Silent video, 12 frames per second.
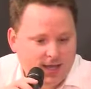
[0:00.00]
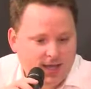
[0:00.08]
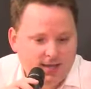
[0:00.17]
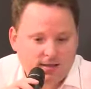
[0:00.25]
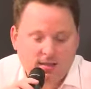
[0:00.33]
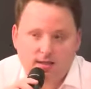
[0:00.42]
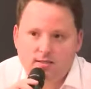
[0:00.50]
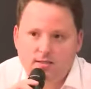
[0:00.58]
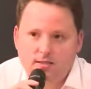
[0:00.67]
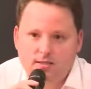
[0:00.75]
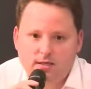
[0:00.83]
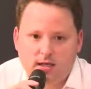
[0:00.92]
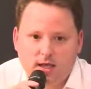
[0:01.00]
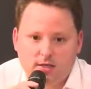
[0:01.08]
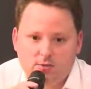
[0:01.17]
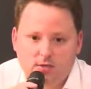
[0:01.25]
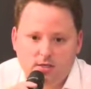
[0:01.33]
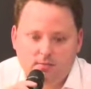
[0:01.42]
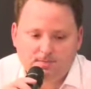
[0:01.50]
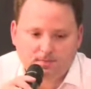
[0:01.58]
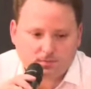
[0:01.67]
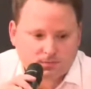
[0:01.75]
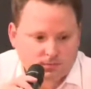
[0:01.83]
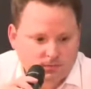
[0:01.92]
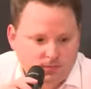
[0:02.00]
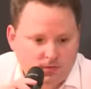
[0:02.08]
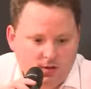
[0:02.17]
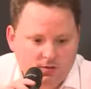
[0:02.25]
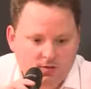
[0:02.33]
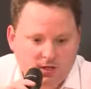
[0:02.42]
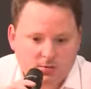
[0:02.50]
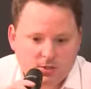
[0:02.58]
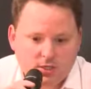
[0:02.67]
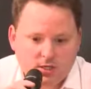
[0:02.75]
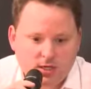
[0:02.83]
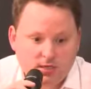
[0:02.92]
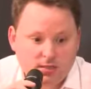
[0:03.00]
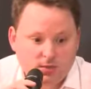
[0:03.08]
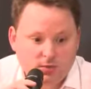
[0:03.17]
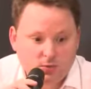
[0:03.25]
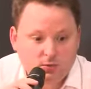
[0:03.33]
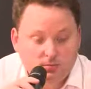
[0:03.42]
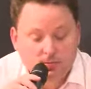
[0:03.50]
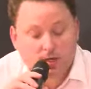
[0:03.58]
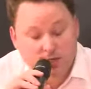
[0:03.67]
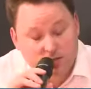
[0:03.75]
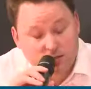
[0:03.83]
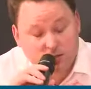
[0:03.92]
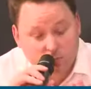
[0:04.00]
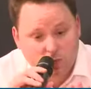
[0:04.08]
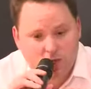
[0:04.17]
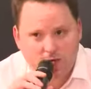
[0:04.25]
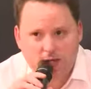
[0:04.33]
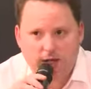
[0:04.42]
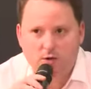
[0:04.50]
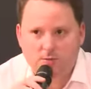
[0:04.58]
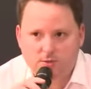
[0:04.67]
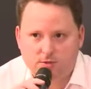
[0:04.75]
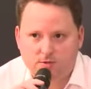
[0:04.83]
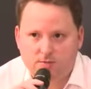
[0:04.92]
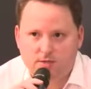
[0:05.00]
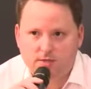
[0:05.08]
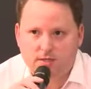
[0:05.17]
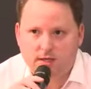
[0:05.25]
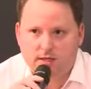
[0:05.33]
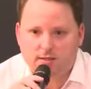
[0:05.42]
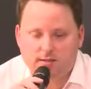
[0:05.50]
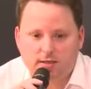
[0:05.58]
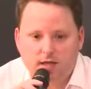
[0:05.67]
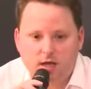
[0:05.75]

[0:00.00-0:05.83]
And I think this is actually very much related to at least what I observe, is that